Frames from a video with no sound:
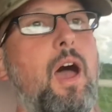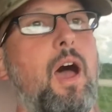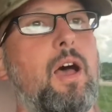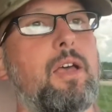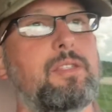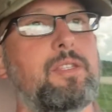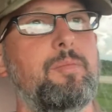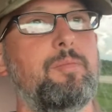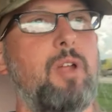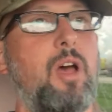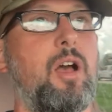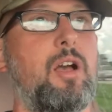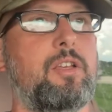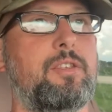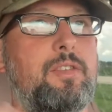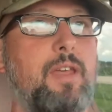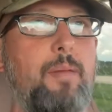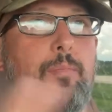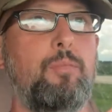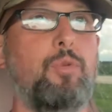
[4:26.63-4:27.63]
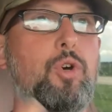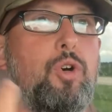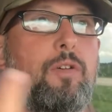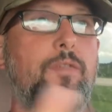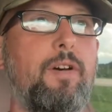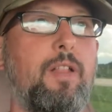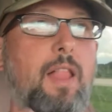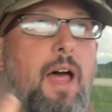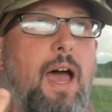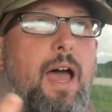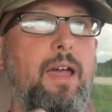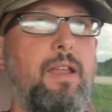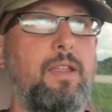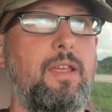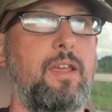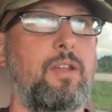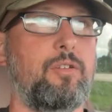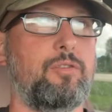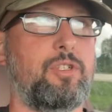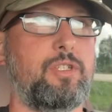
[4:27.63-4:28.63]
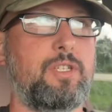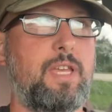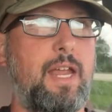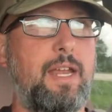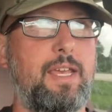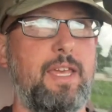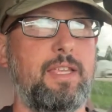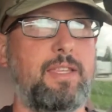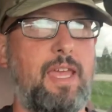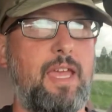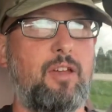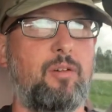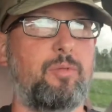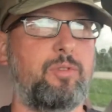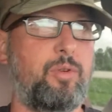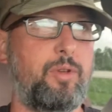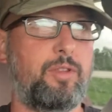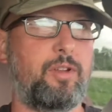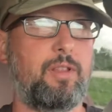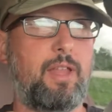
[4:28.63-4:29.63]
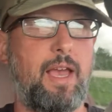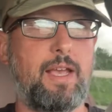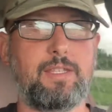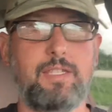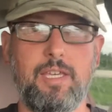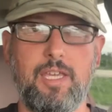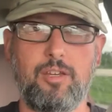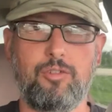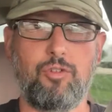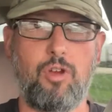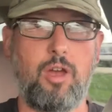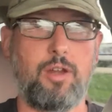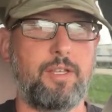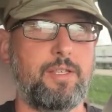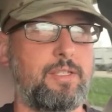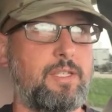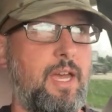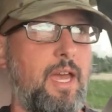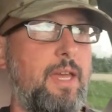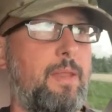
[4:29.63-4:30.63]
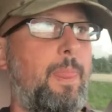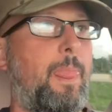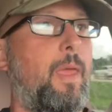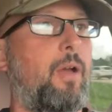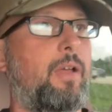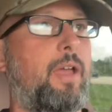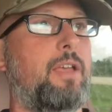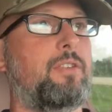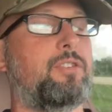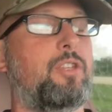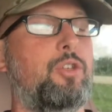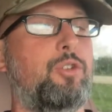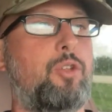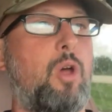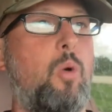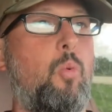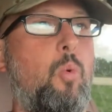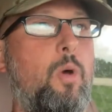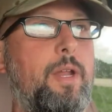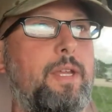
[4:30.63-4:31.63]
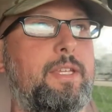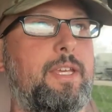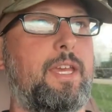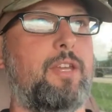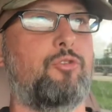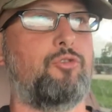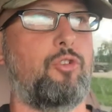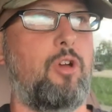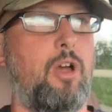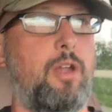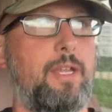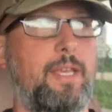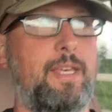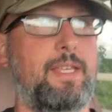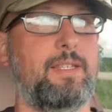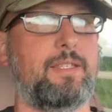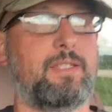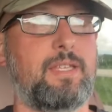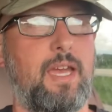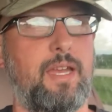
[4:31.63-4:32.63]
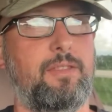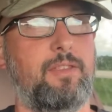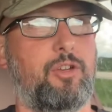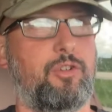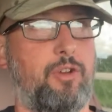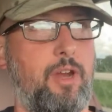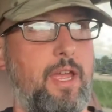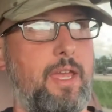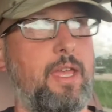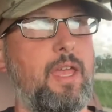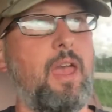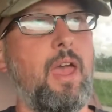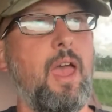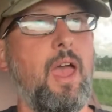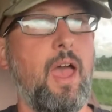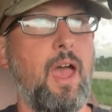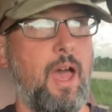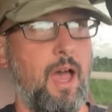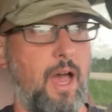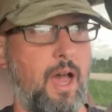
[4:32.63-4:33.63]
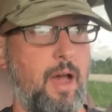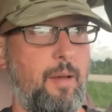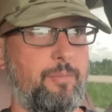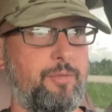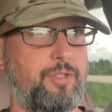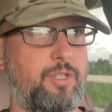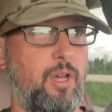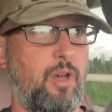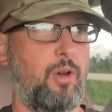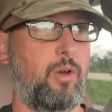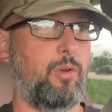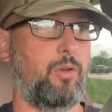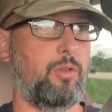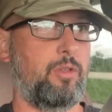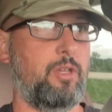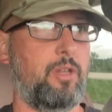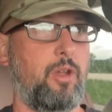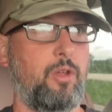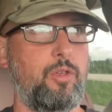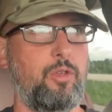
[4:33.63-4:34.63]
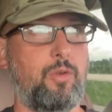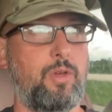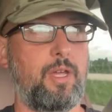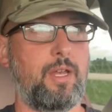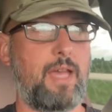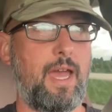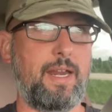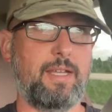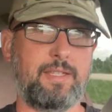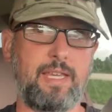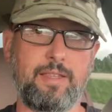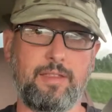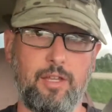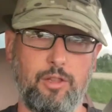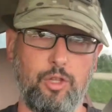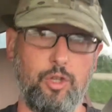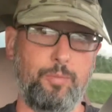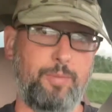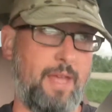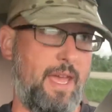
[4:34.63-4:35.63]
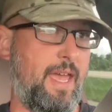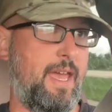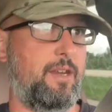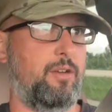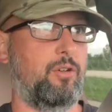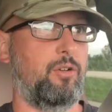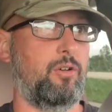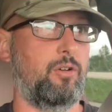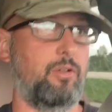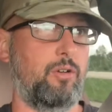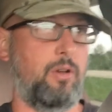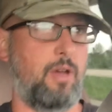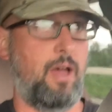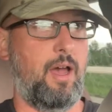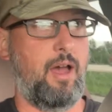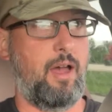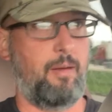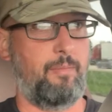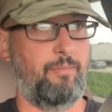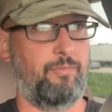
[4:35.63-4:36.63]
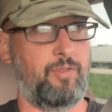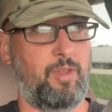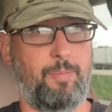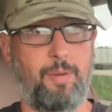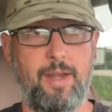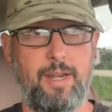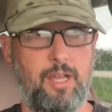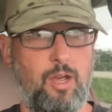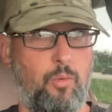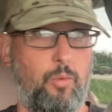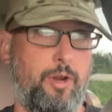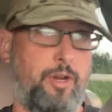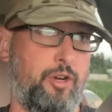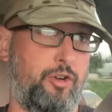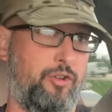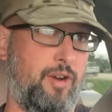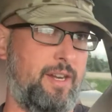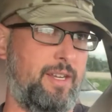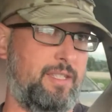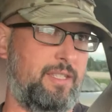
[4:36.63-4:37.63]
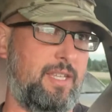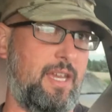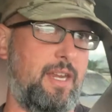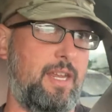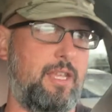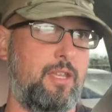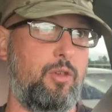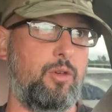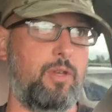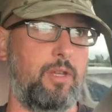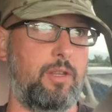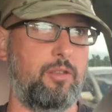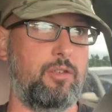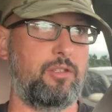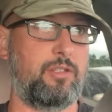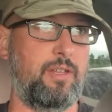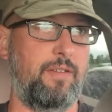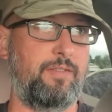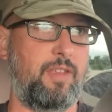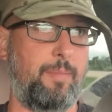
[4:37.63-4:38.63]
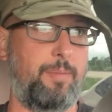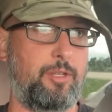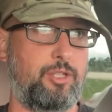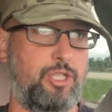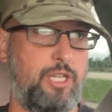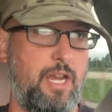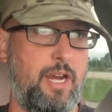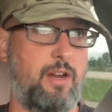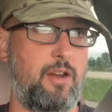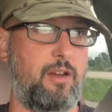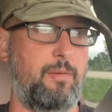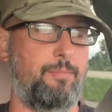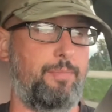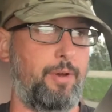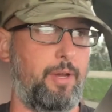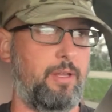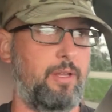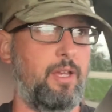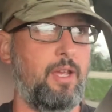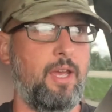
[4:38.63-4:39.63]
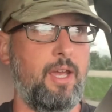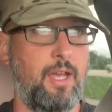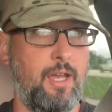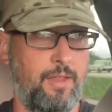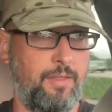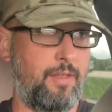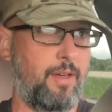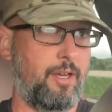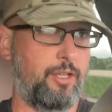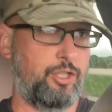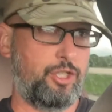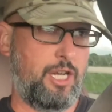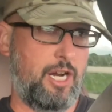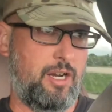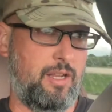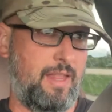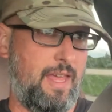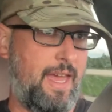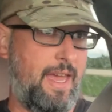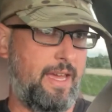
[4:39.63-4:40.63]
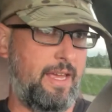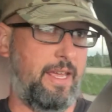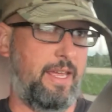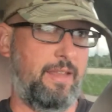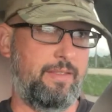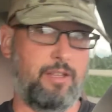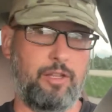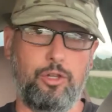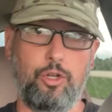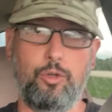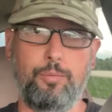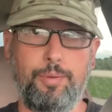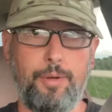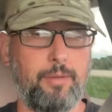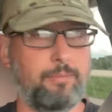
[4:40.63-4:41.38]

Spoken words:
Some dogs that move a lot, it'll just kind of get tangled between their legs and get drawn inside. Okay, so you don't want it to get drawn inside the crate. So, you know, you can kind of take the looped handle, depending on where your crate is setting, you can just lift up a chair and put the chair leg in the loop.